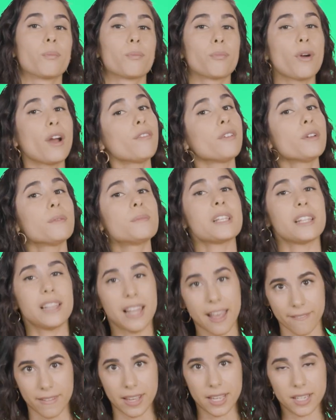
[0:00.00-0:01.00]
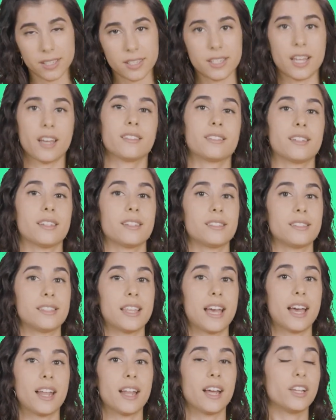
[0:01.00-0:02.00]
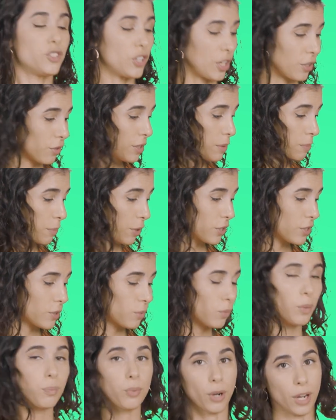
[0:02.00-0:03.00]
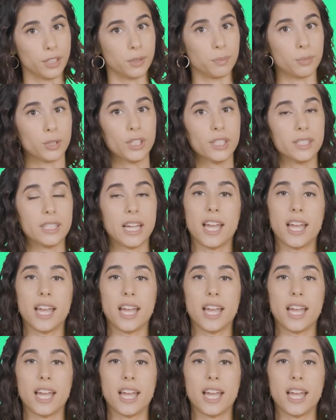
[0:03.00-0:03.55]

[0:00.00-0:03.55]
Proverbs 11 tells us that a generous person will prosper,